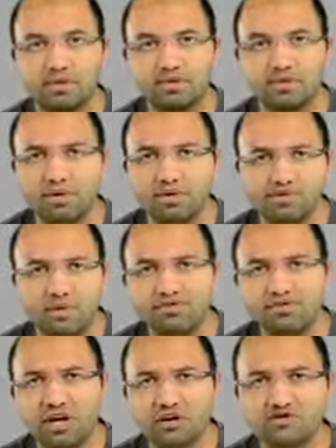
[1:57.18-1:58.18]
But
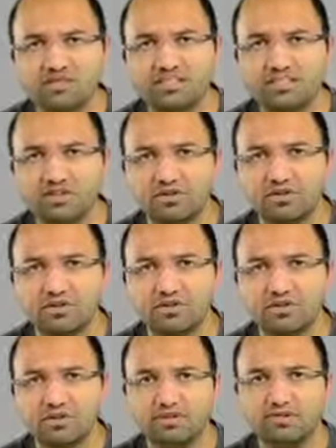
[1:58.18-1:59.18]
what if you're outfitting
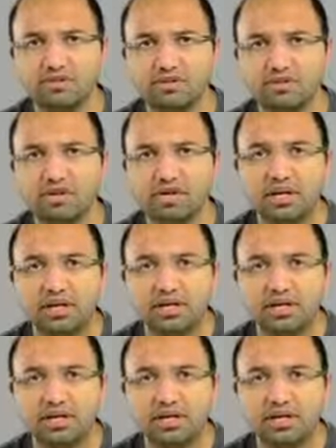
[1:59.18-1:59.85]
servers? What if you're